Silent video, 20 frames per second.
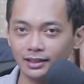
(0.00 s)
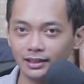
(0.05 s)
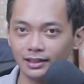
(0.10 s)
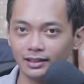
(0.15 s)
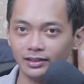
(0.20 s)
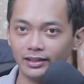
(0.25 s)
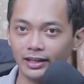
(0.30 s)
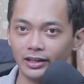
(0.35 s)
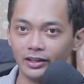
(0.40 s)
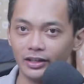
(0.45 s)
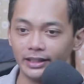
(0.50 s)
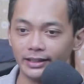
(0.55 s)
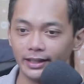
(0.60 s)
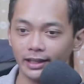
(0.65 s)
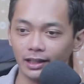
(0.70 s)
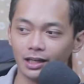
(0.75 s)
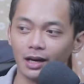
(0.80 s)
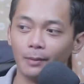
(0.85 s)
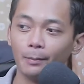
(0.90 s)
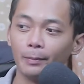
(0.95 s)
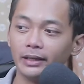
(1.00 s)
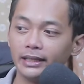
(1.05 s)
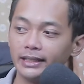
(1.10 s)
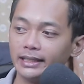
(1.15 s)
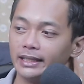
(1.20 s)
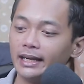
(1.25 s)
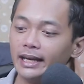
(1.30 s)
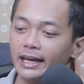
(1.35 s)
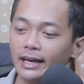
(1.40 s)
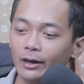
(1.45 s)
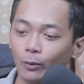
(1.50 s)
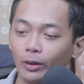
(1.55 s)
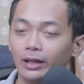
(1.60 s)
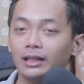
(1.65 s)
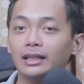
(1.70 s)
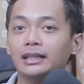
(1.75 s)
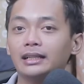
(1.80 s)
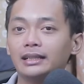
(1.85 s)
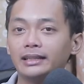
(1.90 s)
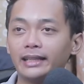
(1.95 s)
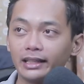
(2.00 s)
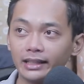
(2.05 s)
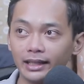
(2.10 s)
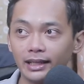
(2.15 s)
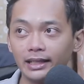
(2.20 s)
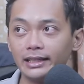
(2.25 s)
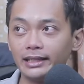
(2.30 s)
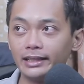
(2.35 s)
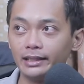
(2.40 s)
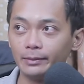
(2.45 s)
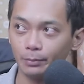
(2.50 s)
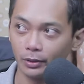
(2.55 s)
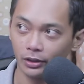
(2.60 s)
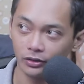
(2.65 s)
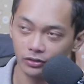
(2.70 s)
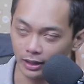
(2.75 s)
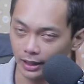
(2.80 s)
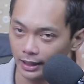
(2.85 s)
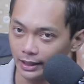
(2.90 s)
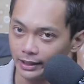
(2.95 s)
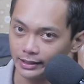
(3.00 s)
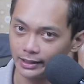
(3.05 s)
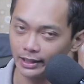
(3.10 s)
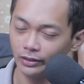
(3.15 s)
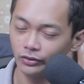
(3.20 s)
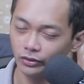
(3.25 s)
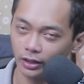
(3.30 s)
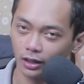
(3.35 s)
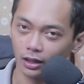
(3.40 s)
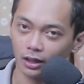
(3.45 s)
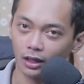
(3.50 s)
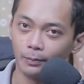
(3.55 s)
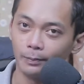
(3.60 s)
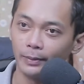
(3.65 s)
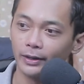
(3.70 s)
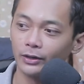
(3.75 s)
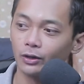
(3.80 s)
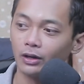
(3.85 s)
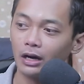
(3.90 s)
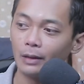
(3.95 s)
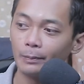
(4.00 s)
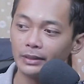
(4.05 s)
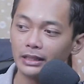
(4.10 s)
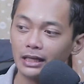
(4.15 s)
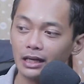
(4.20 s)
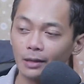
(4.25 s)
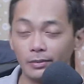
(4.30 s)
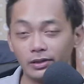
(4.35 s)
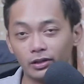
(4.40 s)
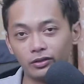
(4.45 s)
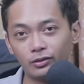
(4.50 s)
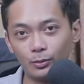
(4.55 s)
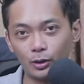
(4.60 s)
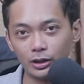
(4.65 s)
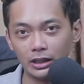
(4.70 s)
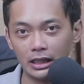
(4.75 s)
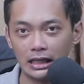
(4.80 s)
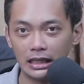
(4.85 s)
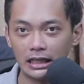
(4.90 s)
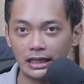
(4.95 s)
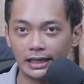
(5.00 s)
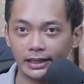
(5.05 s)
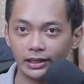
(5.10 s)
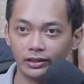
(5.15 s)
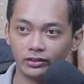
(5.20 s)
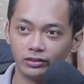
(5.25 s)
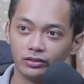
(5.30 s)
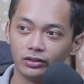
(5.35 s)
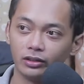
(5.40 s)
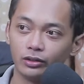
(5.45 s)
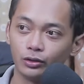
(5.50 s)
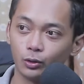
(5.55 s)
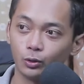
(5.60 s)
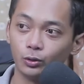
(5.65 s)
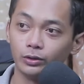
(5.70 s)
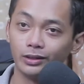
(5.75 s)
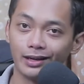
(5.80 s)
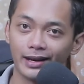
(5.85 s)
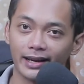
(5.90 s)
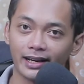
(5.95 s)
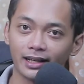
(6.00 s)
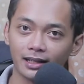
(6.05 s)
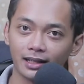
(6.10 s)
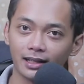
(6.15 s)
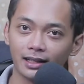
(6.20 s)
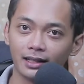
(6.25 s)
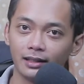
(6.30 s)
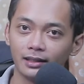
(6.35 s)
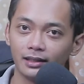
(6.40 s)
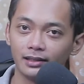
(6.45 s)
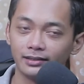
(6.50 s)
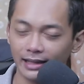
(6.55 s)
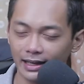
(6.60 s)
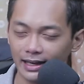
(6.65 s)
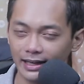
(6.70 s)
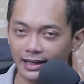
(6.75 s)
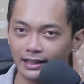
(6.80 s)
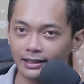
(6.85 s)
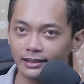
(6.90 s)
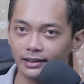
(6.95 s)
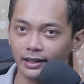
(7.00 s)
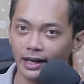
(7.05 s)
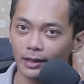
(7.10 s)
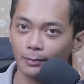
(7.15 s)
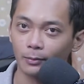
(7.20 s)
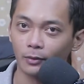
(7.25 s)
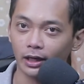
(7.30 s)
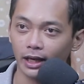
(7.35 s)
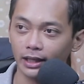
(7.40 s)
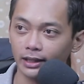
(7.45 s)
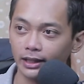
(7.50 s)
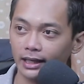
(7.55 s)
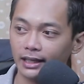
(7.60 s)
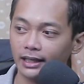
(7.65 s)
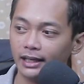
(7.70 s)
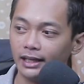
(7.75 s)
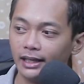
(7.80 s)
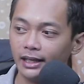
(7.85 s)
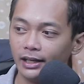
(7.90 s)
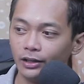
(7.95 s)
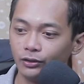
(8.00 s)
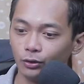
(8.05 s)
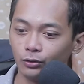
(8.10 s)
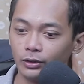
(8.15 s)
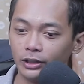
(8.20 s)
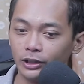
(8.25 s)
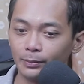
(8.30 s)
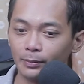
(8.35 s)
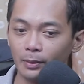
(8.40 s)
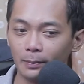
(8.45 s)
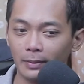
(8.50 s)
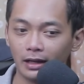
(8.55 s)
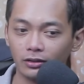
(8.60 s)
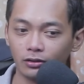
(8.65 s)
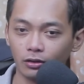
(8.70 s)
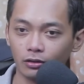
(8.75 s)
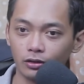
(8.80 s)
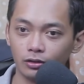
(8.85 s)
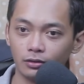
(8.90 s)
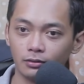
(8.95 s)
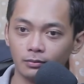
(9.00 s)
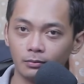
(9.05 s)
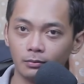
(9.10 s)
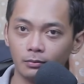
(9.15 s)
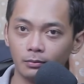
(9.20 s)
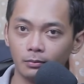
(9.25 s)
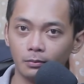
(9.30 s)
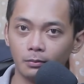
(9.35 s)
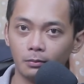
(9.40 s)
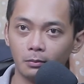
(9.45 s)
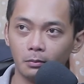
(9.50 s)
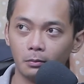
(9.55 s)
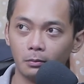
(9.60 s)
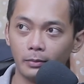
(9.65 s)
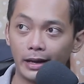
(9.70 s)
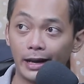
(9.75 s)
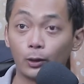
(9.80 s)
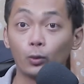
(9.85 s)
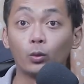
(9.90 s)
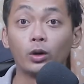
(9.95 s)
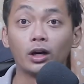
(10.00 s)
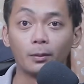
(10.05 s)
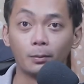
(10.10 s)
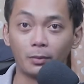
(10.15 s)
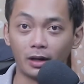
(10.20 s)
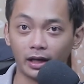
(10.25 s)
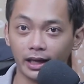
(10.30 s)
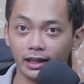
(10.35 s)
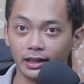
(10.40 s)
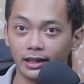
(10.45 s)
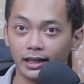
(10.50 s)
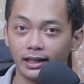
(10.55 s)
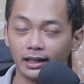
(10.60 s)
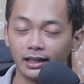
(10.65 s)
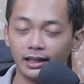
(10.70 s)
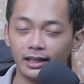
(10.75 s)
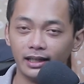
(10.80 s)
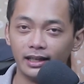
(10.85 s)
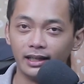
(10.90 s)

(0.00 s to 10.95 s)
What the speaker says: Is a retail company. Well, technically, per se, yes, they are. Pero ang pinaka-business model nila is through direct selling, direct marketing. So, dito papasok yung network marketing.